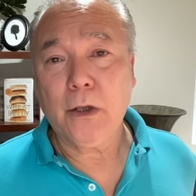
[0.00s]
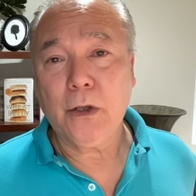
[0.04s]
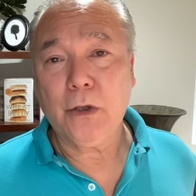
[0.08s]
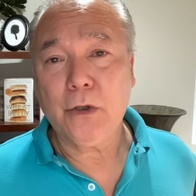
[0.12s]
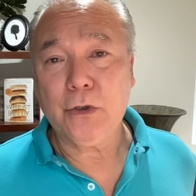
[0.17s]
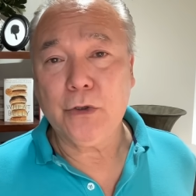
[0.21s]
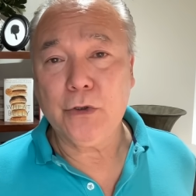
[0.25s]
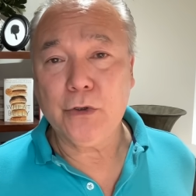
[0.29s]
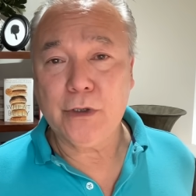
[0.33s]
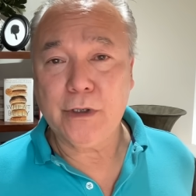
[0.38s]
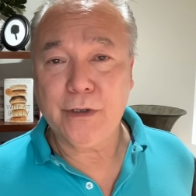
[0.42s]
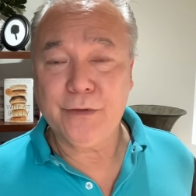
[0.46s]

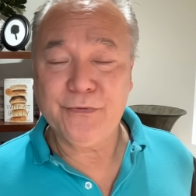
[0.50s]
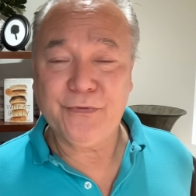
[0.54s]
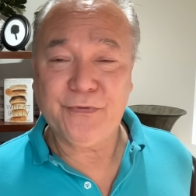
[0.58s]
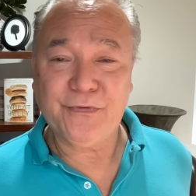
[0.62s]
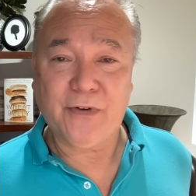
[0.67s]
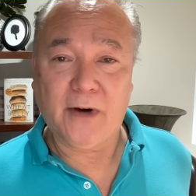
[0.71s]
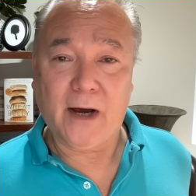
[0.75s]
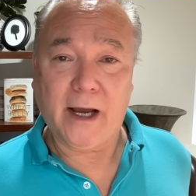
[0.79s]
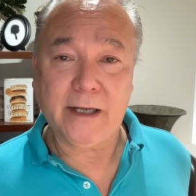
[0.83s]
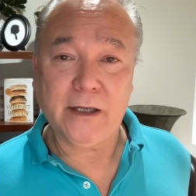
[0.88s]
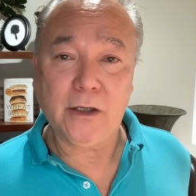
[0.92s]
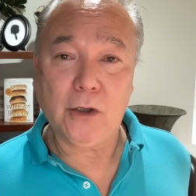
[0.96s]
you can
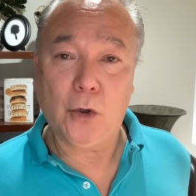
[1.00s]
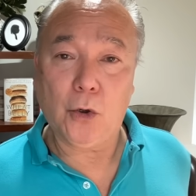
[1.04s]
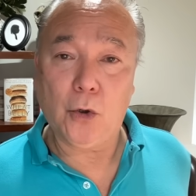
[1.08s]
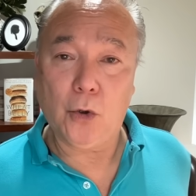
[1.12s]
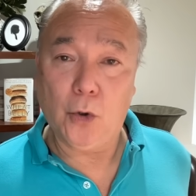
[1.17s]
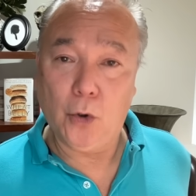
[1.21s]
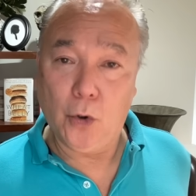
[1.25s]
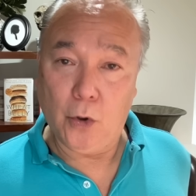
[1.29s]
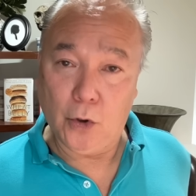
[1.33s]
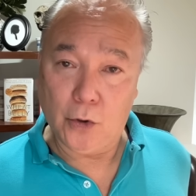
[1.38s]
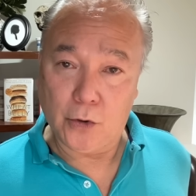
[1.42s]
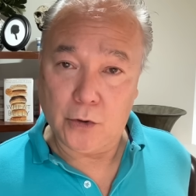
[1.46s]
find
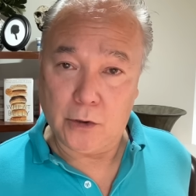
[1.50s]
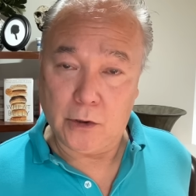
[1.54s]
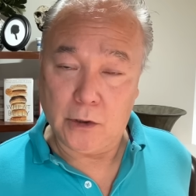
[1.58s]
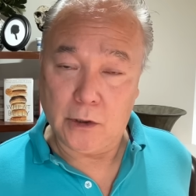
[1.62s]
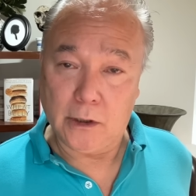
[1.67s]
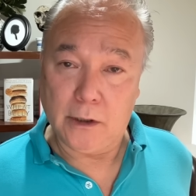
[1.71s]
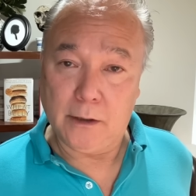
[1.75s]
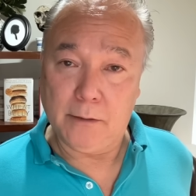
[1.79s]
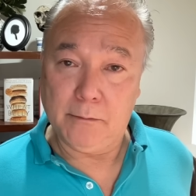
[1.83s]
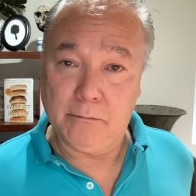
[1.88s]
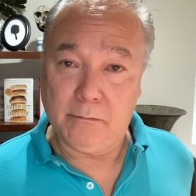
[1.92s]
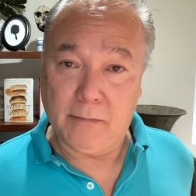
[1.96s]
oral
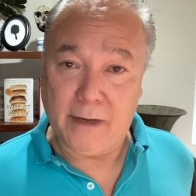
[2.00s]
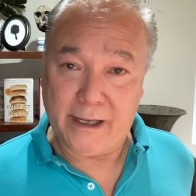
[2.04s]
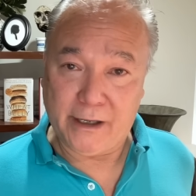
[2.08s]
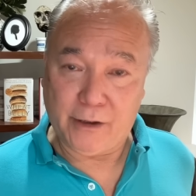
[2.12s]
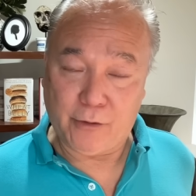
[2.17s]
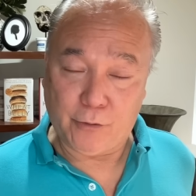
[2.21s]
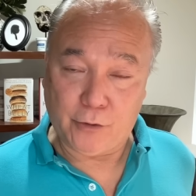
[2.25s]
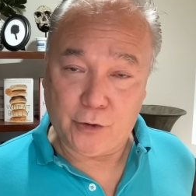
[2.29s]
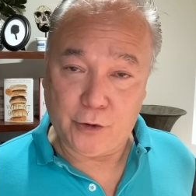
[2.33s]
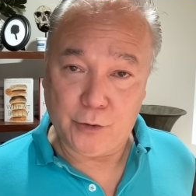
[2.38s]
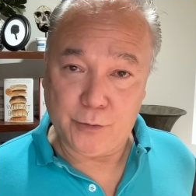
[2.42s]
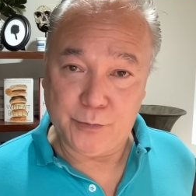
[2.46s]

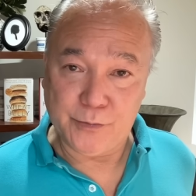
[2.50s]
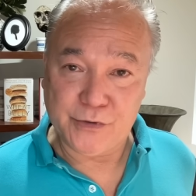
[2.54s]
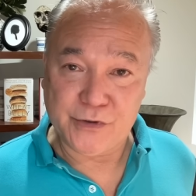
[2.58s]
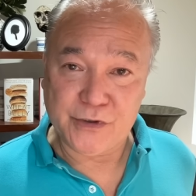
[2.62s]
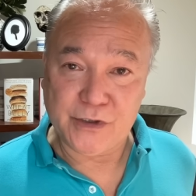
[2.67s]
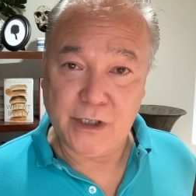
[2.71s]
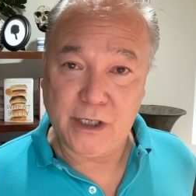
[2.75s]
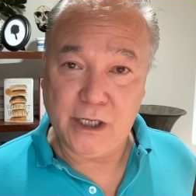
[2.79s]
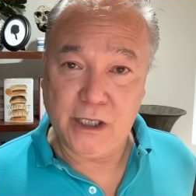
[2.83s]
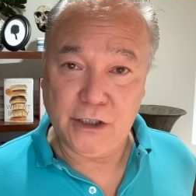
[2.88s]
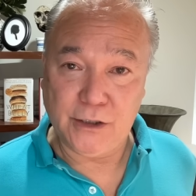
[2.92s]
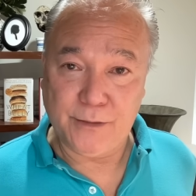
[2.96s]
microbes
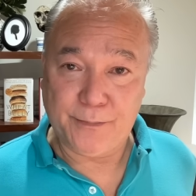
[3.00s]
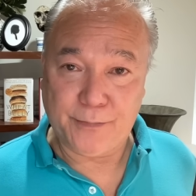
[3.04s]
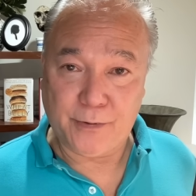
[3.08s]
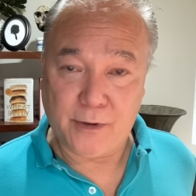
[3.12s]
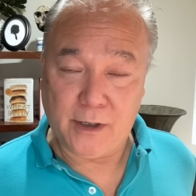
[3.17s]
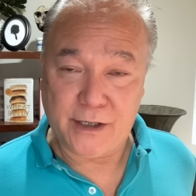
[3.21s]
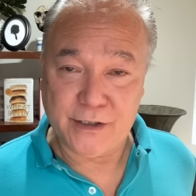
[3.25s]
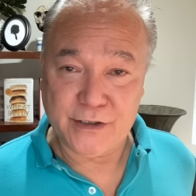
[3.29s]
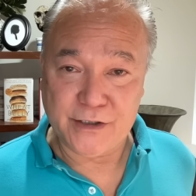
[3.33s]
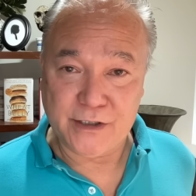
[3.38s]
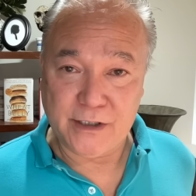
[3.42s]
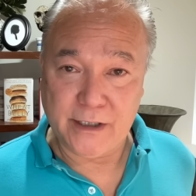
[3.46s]
in the
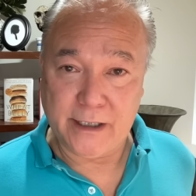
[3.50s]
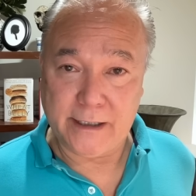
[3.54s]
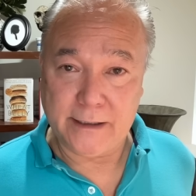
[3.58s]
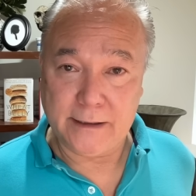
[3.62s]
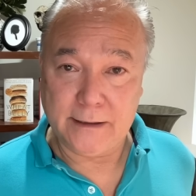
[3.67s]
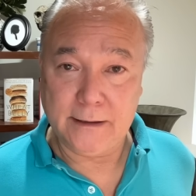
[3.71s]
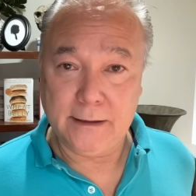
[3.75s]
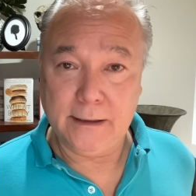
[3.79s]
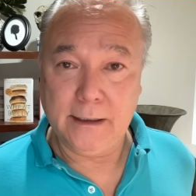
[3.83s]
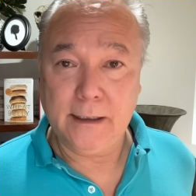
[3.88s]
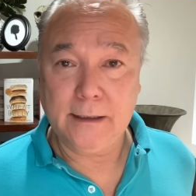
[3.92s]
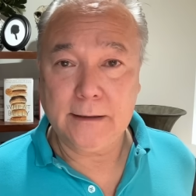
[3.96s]
prostate,
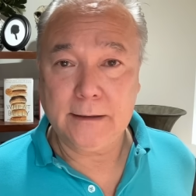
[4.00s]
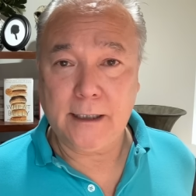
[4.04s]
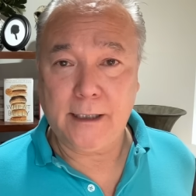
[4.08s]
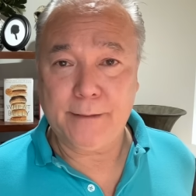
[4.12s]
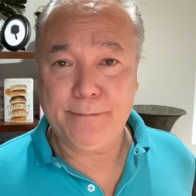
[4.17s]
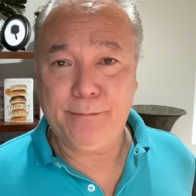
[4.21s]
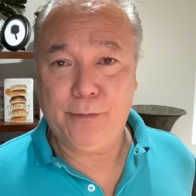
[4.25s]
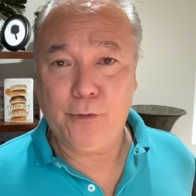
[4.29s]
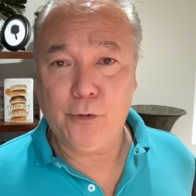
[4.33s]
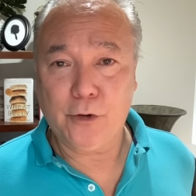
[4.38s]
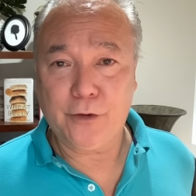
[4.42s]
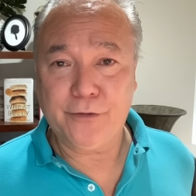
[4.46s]
like
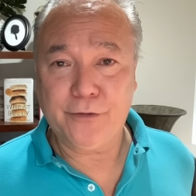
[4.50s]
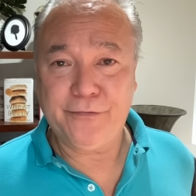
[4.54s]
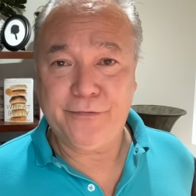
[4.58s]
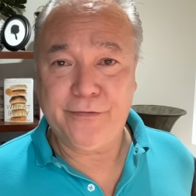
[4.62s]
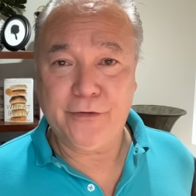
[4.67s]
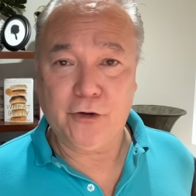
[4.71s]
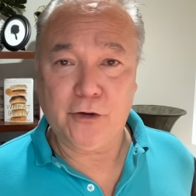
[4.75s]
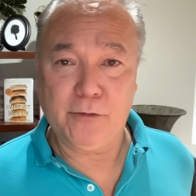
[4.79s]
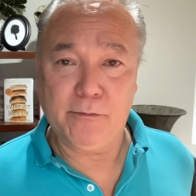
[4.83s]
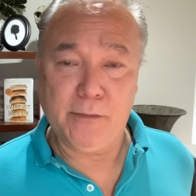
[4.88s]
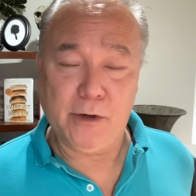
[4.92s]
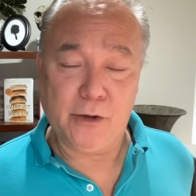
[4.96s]

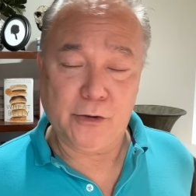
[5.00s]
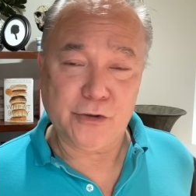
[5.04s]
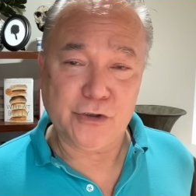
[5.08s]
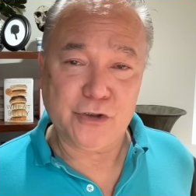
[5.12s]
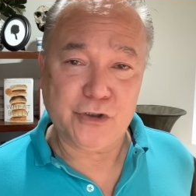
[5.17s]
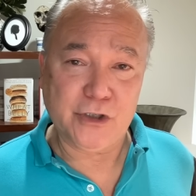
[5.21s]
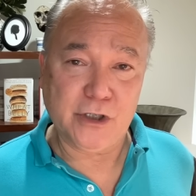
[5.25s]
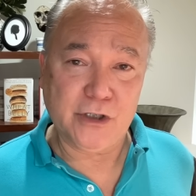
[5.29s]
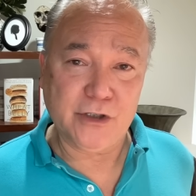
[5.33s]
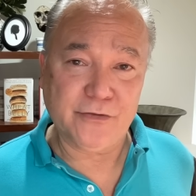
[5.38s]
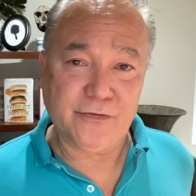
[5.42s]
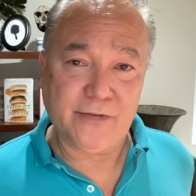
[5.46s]
Porphyromonas
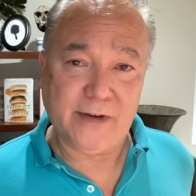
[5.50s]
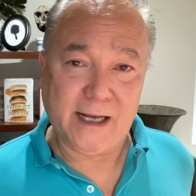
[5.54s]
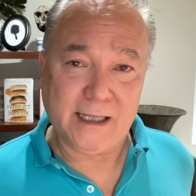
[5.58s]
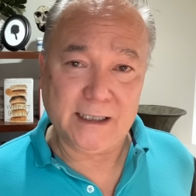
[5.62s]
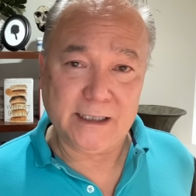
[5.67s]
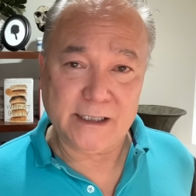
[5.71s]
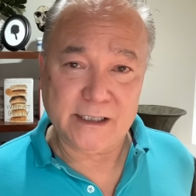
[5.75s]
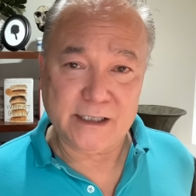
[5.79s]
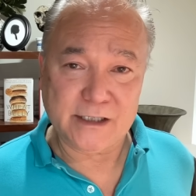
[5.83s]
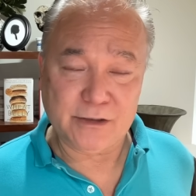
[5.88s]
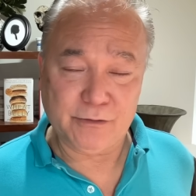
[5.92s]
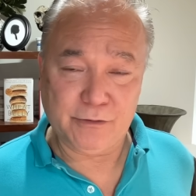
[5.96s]

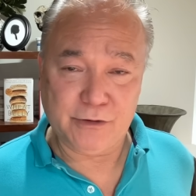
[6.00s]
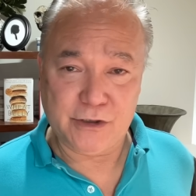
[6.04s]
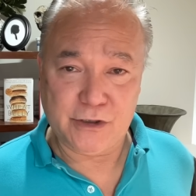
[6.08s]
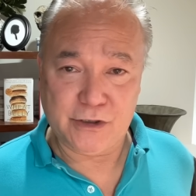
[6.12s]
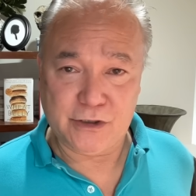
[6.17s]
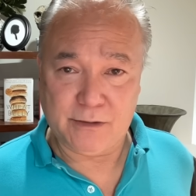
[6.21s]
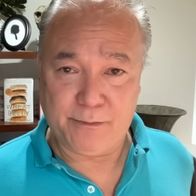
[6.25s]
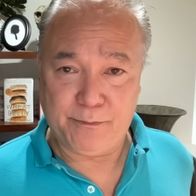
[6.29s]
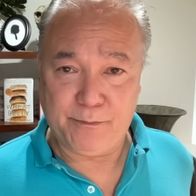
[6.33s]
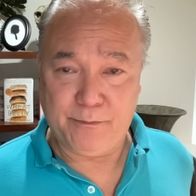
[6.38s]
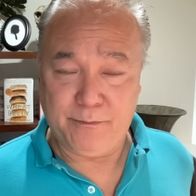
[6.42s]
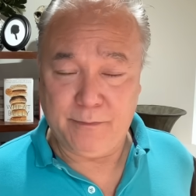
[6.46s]
gingivalis, which is
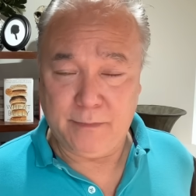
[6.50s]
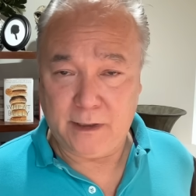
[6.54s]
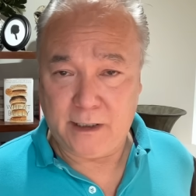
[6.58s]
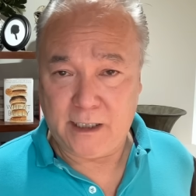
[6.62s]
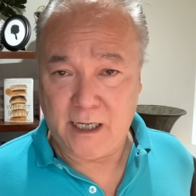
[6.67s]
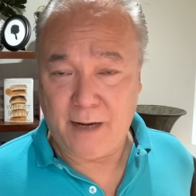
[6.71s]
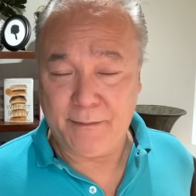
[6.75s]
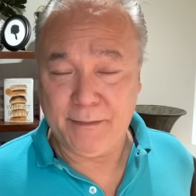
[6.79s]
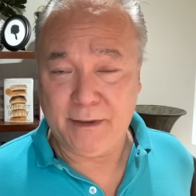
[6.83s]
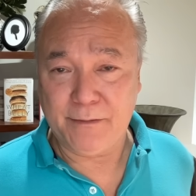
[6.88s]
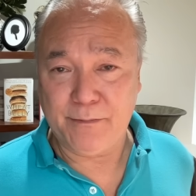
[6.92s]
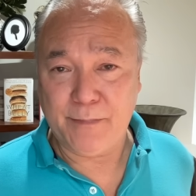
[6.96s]
a
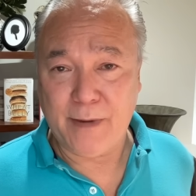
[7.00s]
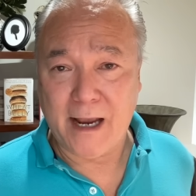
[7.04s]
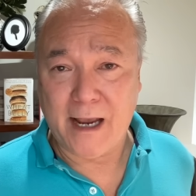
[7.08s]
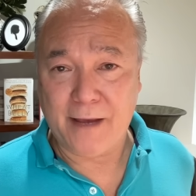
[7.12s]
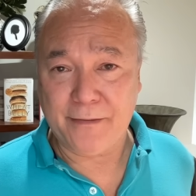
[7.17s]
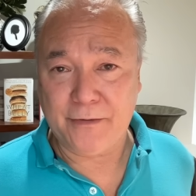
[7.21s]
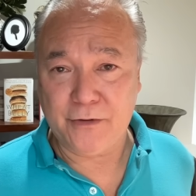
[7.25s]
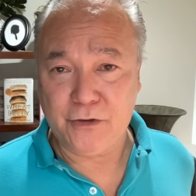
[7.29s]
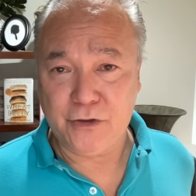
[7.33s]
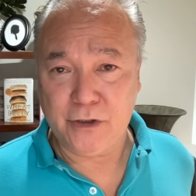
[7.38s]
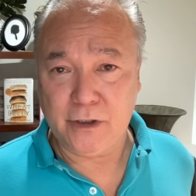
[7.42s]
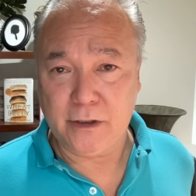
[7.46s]
common
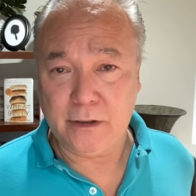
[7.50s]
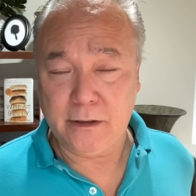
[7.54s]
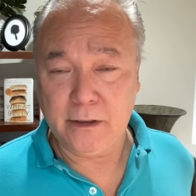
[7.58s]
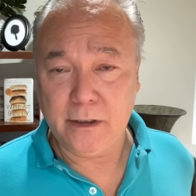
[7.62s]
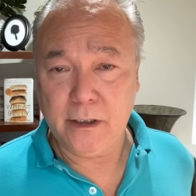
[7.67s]
pathogen.